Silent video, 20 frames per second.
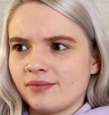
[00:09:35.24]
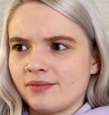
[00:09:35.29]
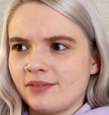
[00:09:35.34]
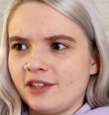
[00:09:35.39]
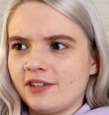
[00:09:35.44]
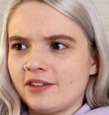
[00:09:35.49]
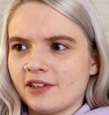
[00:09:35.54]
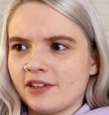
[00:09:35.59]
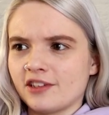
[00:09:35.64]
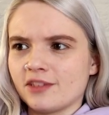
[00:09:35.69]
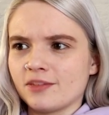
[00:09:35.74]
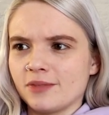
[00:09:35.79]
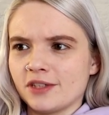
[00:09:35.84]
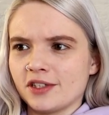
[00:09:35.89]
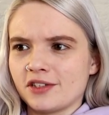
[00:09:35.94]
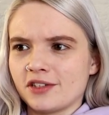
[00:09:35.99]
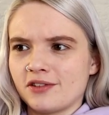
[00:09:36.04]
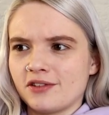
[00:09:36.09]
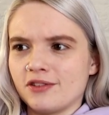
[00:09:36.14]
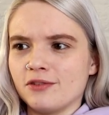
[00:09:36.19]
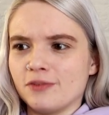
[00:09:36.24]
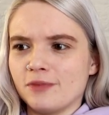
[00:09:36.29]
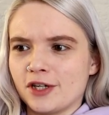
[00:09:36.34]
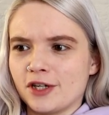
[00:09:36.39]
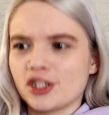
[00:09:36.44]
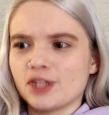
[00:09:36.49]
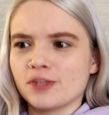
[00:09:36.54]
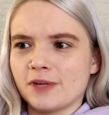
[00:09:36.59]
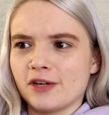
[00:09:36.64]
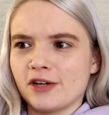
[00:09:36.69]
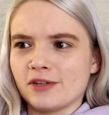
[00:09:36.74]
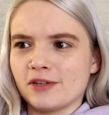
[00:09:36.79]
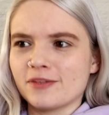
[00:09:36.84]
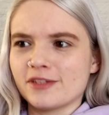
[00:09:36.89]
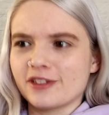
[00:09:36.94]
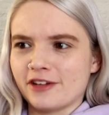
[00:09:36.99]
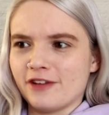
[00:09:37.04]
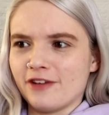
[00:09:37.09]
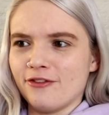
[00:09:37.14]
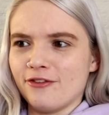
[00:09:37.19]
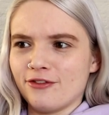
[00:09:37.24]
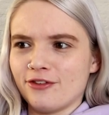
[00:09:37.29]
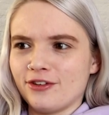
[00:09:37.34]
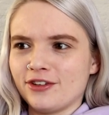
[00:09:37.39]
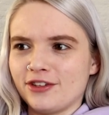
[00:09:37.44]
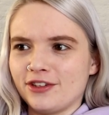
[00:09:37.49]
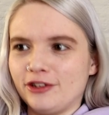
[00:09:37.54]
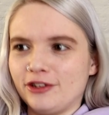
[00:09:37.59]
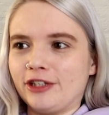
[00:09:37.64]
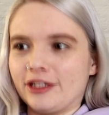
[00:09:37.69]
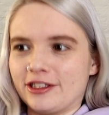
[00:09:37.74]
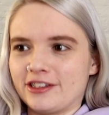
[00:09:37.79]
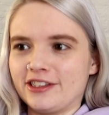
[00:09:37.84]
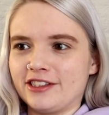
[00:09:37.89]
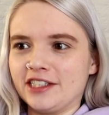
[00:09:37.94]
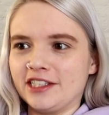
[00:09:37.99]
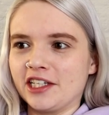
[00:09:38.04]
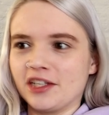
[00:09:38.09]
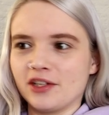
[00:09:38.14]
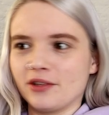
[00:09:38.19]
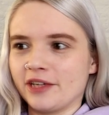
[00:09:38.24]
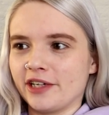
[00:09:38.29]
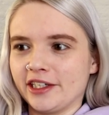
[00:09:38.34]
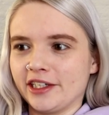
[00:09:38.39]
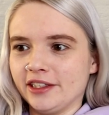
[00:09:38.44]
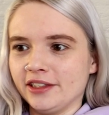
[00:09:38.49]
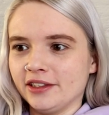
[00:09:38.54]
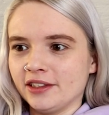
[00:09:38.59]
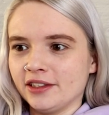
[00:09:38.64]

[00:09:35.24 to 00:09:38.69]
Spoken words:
He thinks a bit too much about himself. You can see that already.